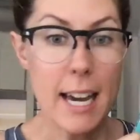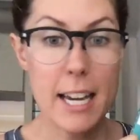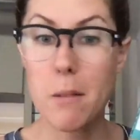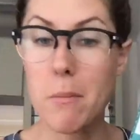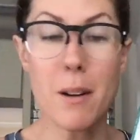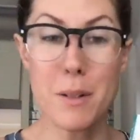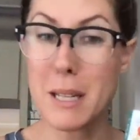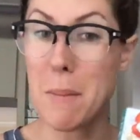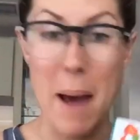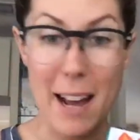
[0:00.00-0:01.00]
It can be a
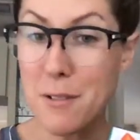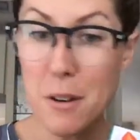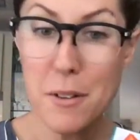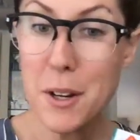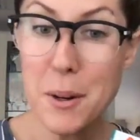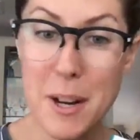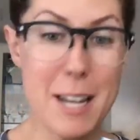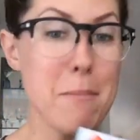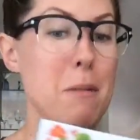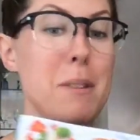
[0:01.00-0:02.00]
really bad review. It can
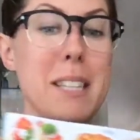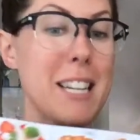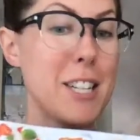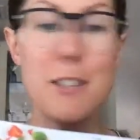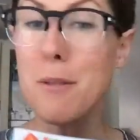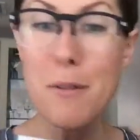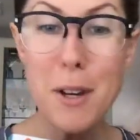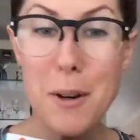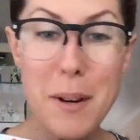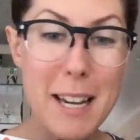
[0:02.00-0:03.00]
be a really good
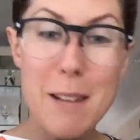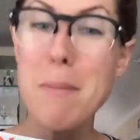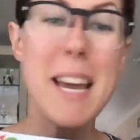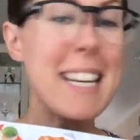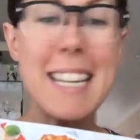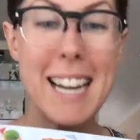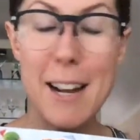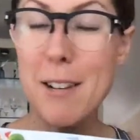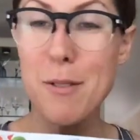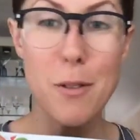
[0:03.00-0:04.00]
review. It can be any
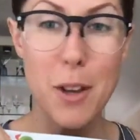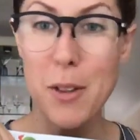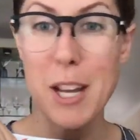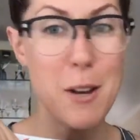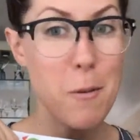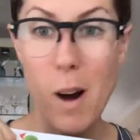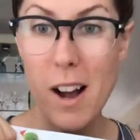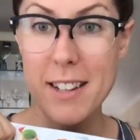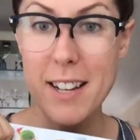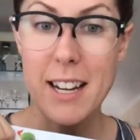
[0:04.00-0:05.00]
kind of review that you want.